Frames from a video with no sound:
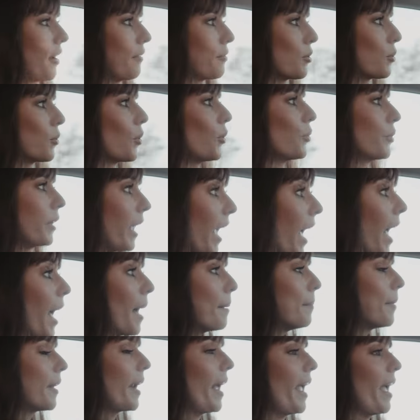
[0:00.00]
have the role
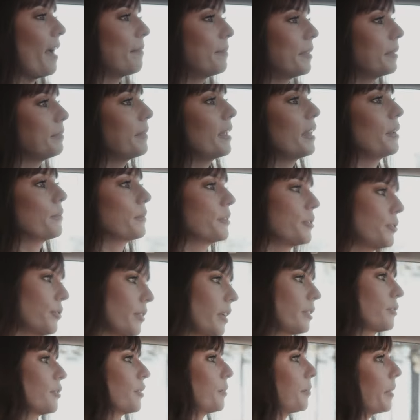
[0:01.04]
yet, but I have been meeting with the
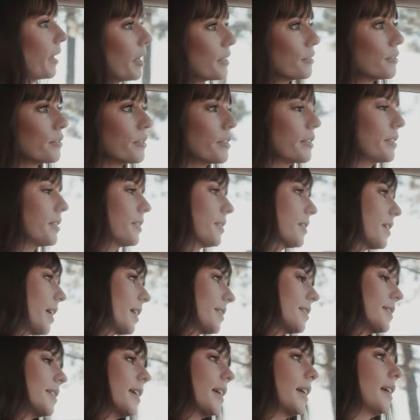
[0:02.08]
director a bunch to
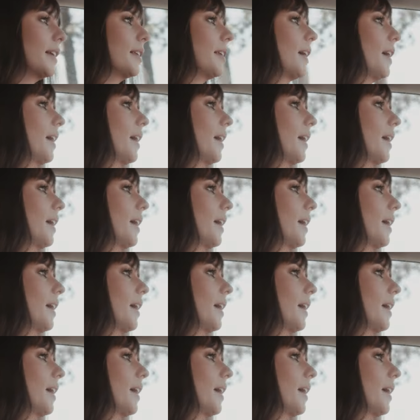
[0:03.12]
discuss it,